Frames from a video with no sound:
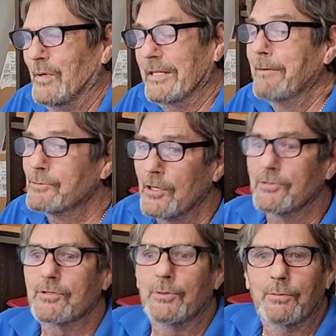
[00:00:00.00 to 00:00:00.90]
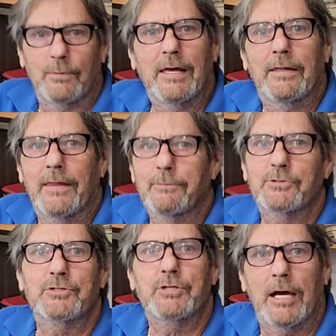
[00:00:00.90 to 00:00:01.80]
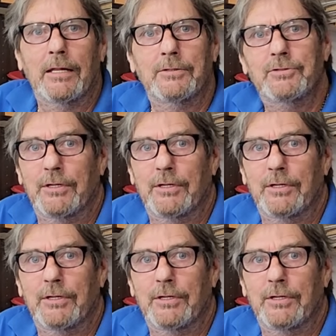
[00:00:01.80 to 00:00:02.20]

But that was also that was a challenge,